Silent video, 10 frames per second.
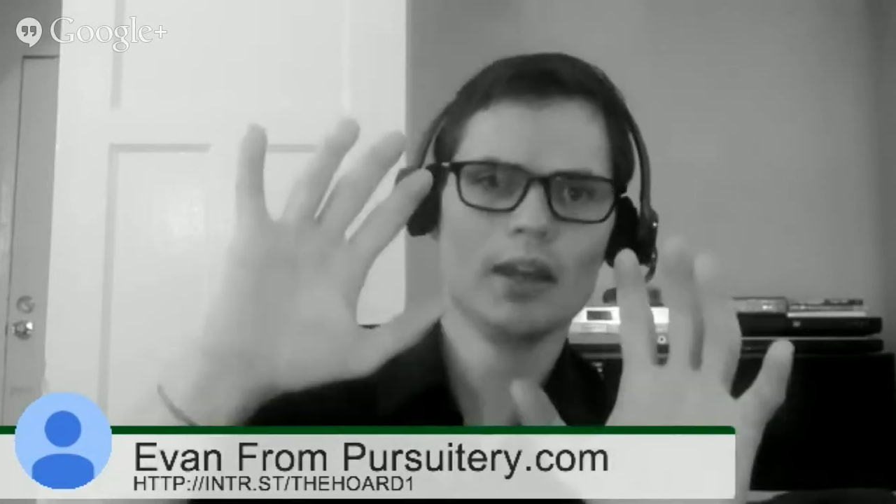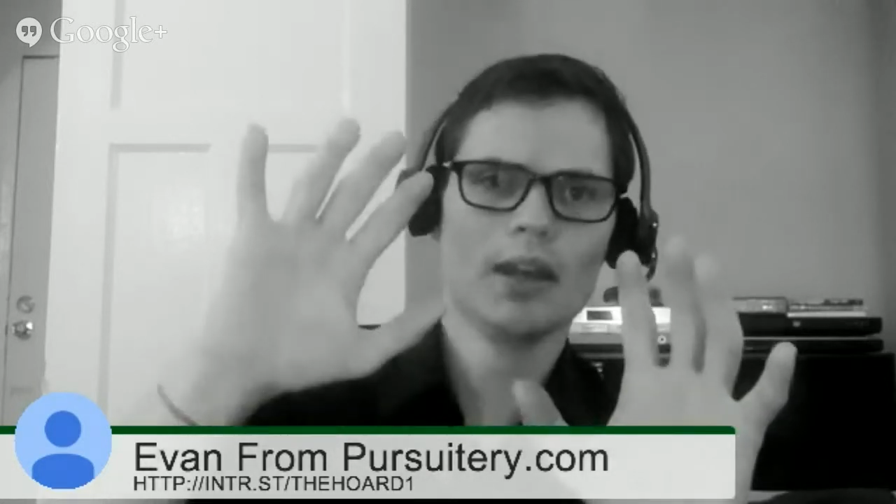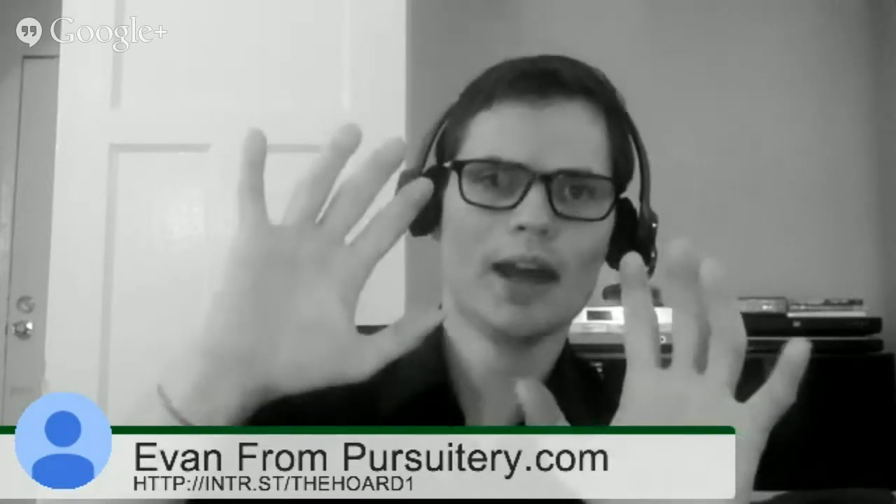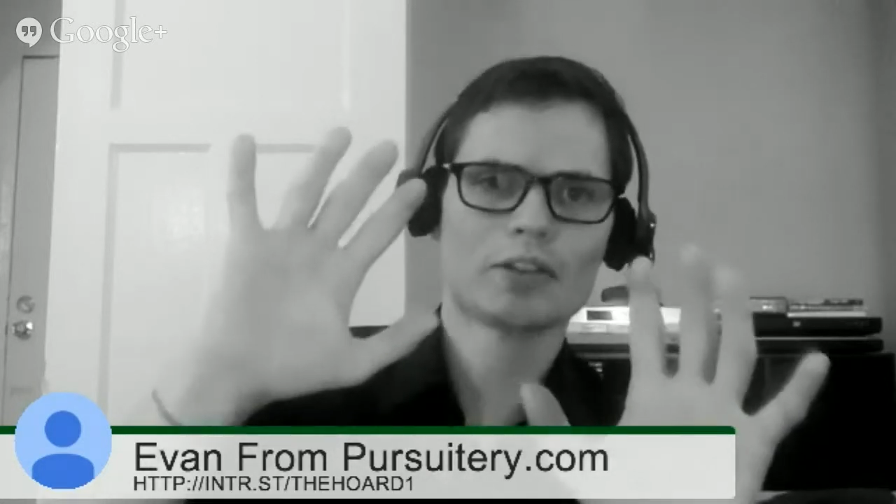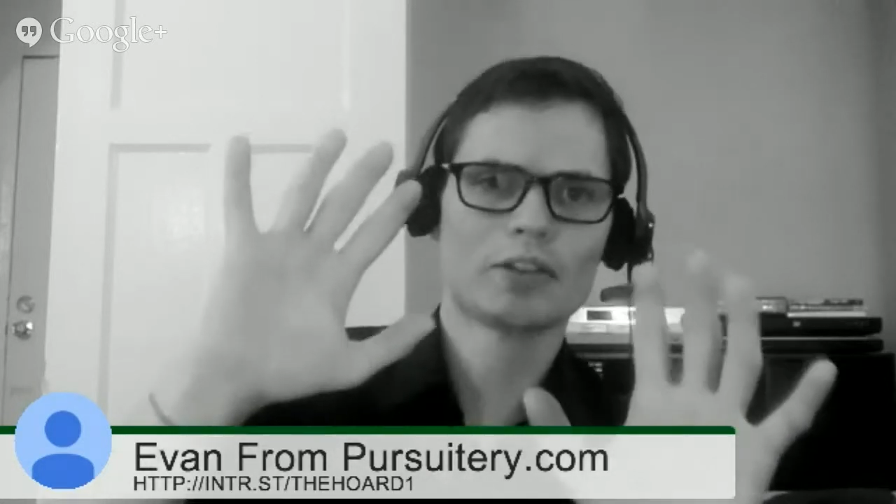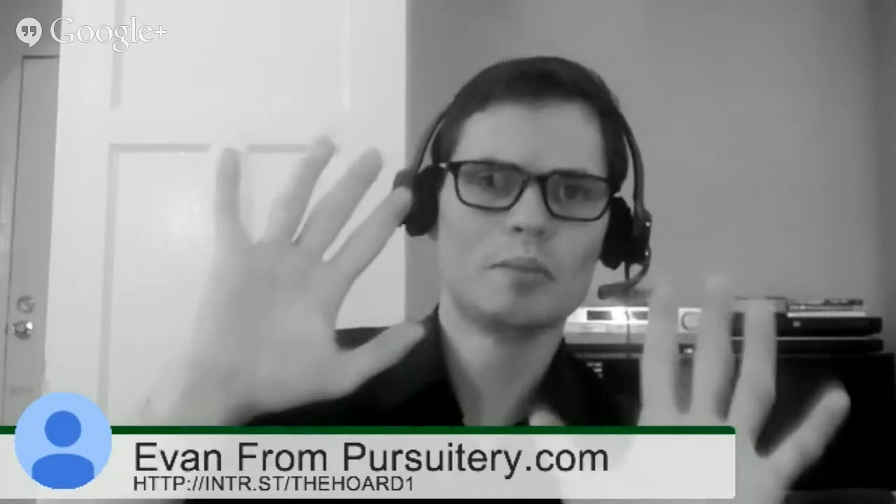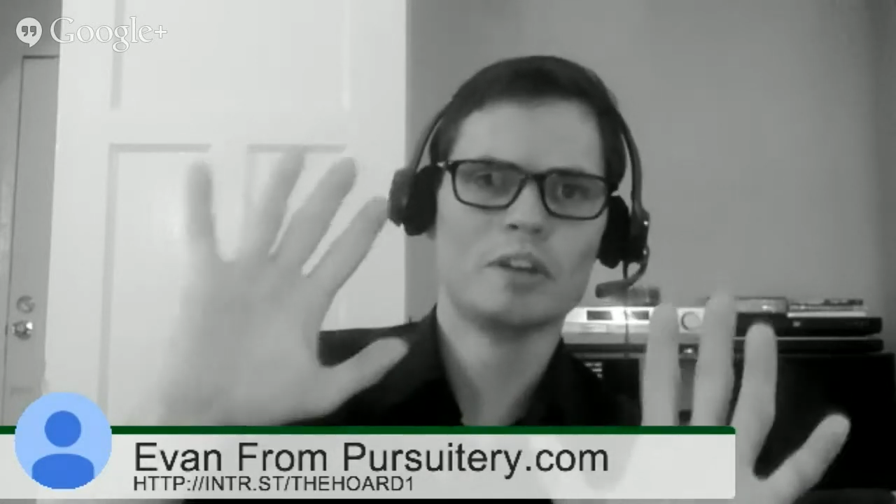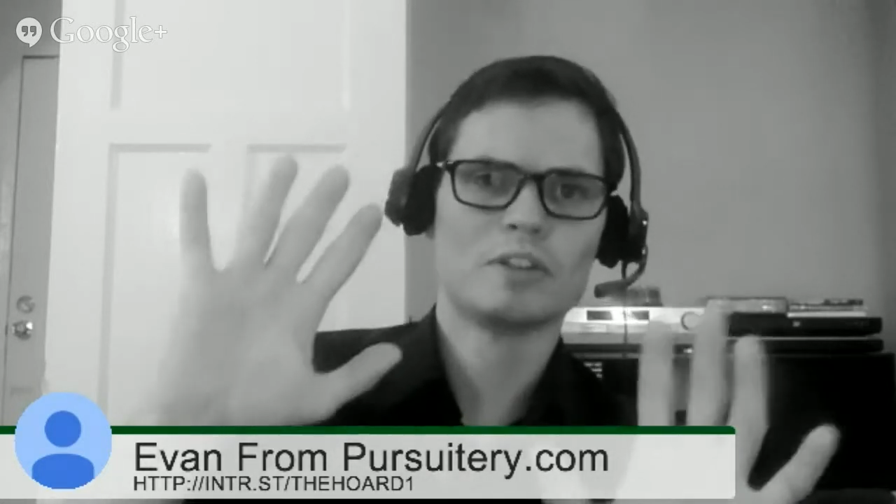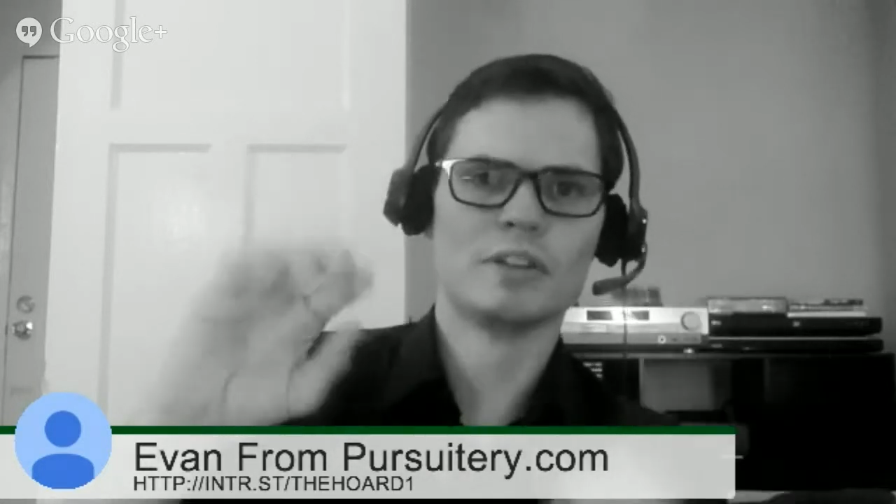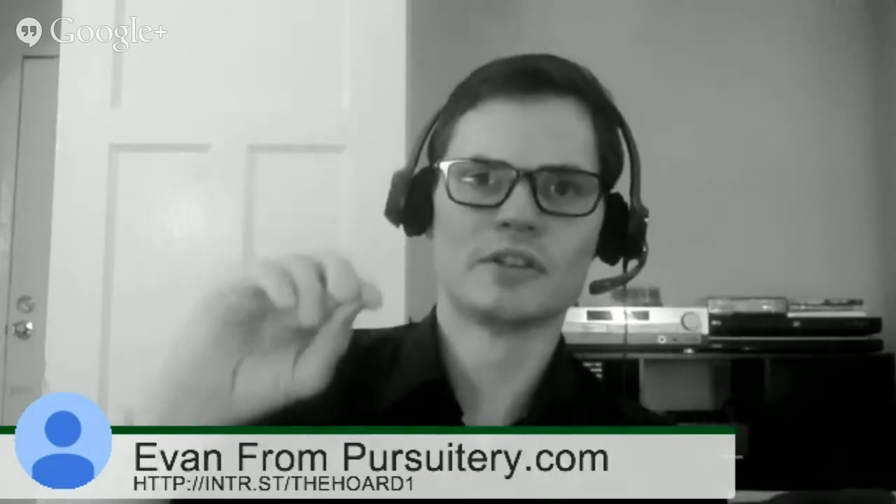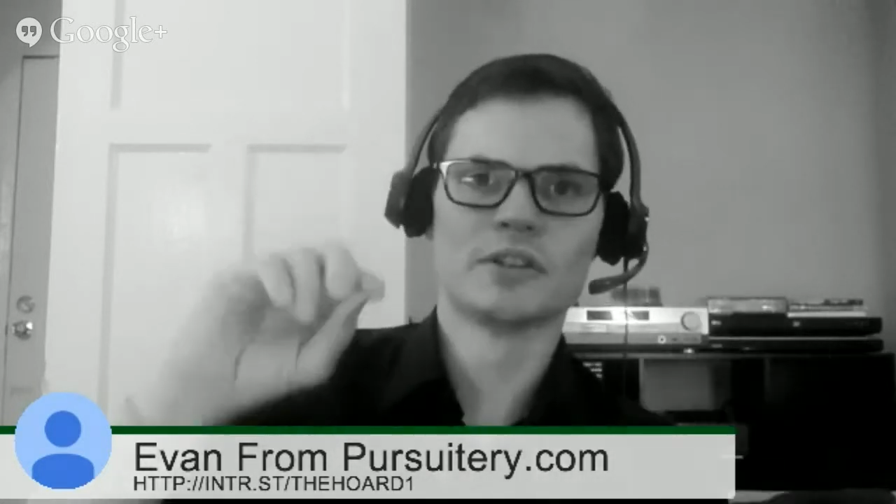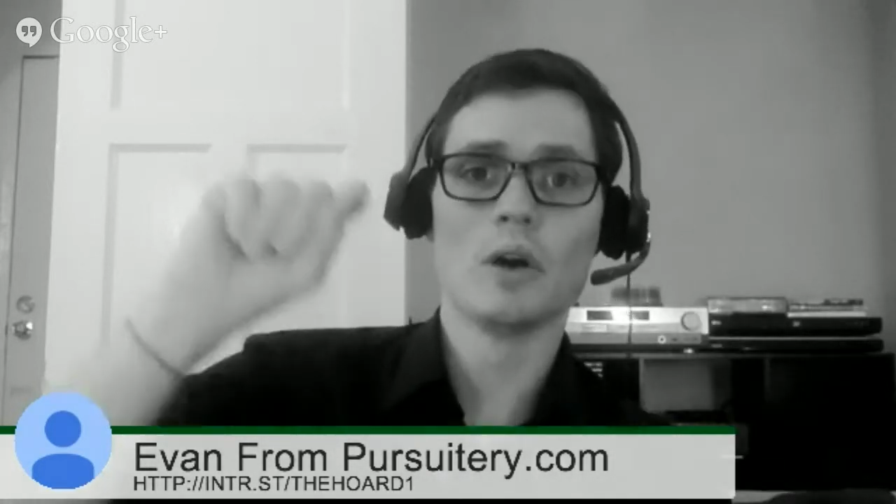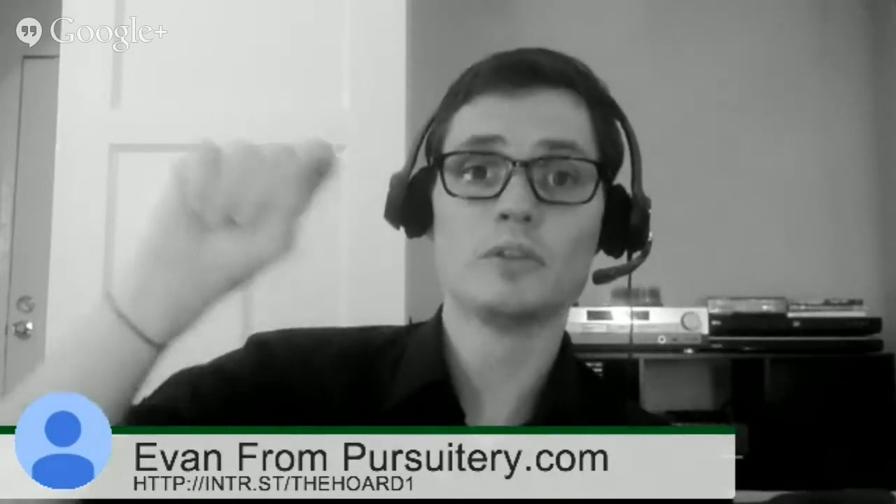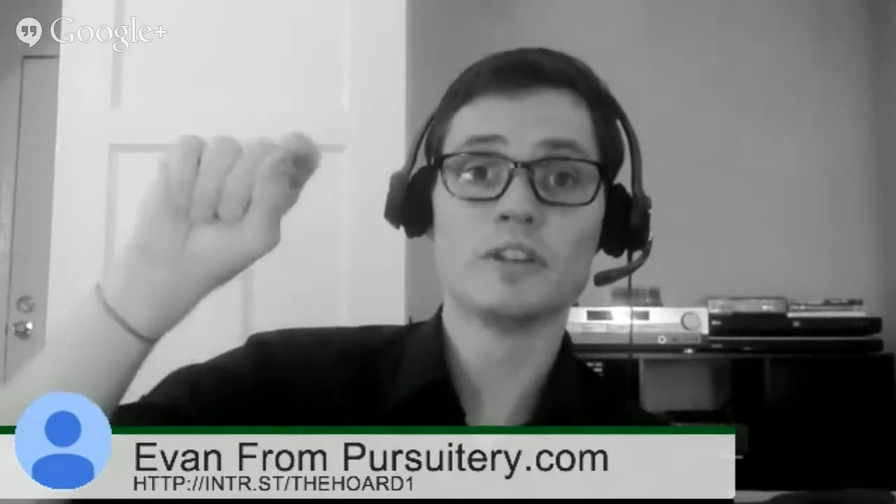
it actually mentions go